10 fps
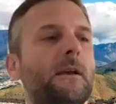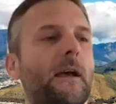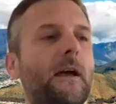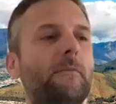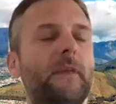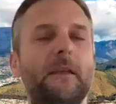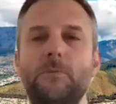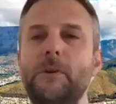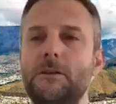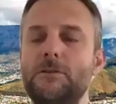that's
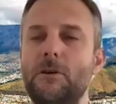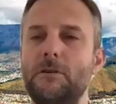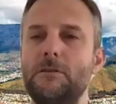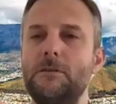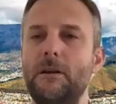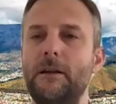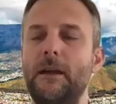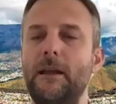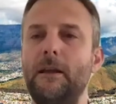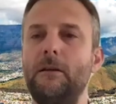when you start,
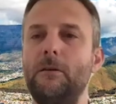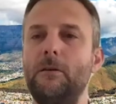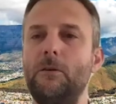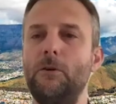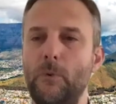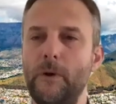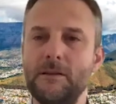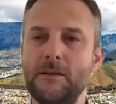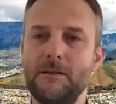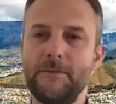getting good
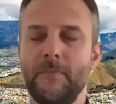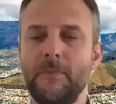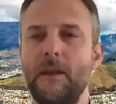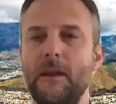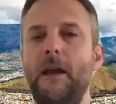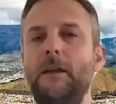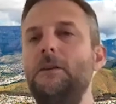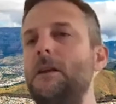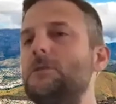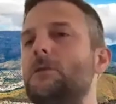wins and you
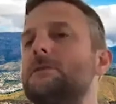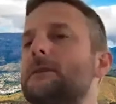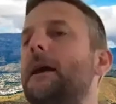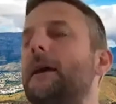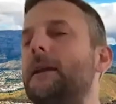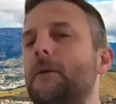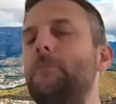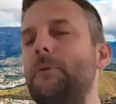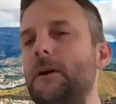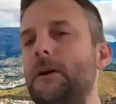can start scaling up
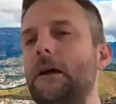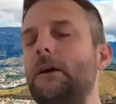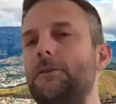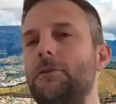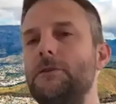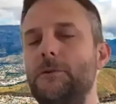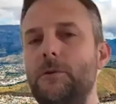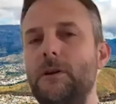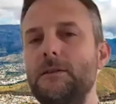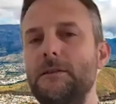across your
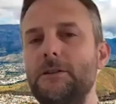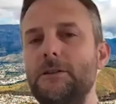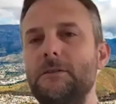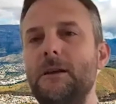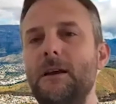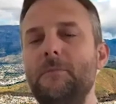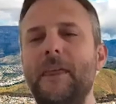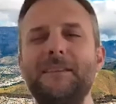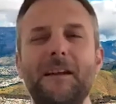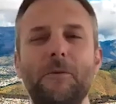organization. But that's
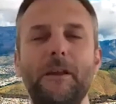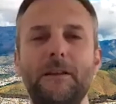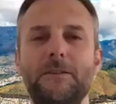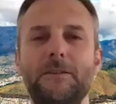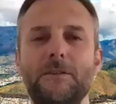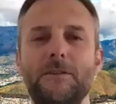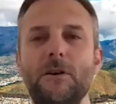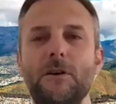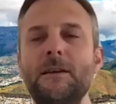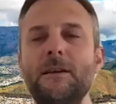kind of where it needs to
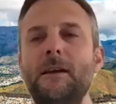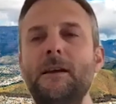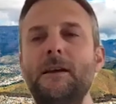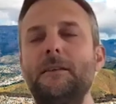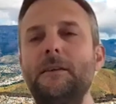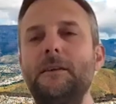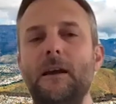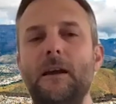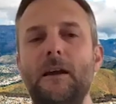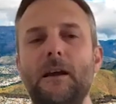start. And I think,
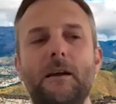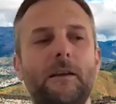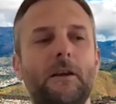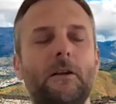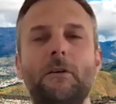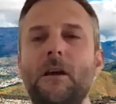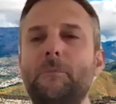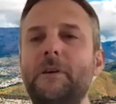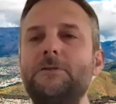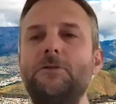a lot of
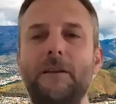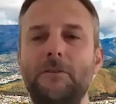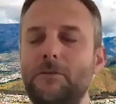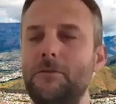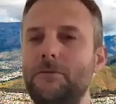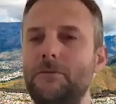companies try and do,